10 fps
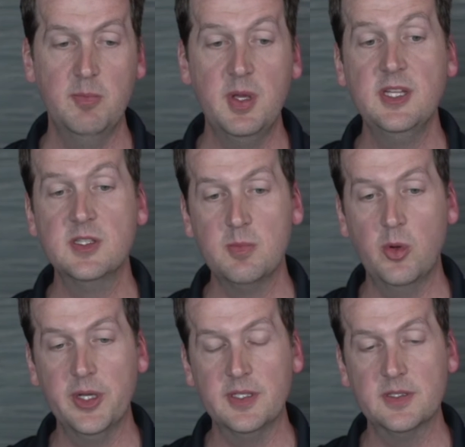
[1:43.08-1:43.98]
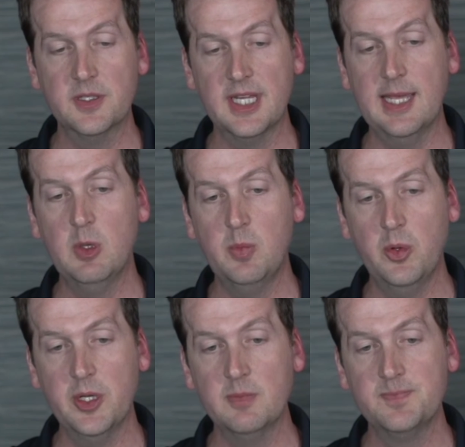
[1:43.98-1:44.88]
impedance point or gamma
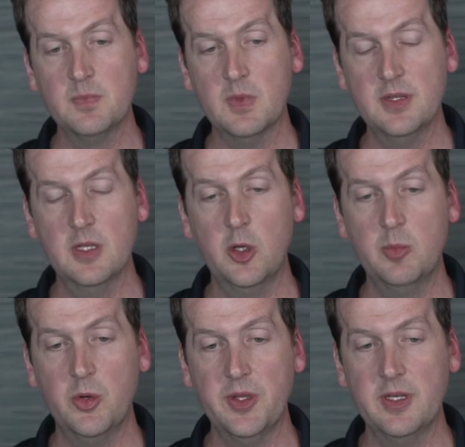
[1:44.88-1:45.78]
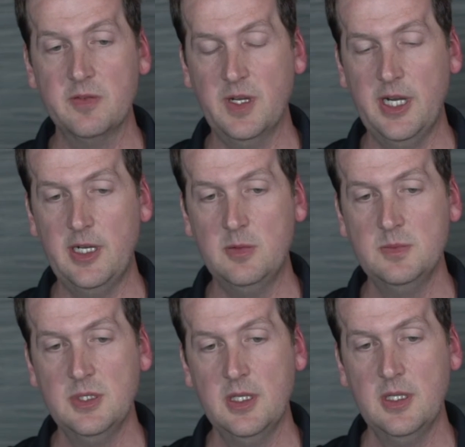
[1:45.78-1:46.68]
point in the load pull data
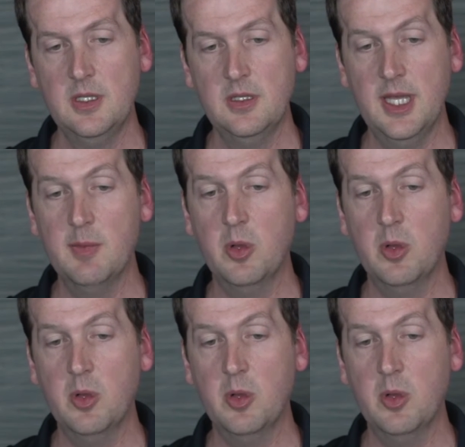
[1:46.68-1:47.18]
file and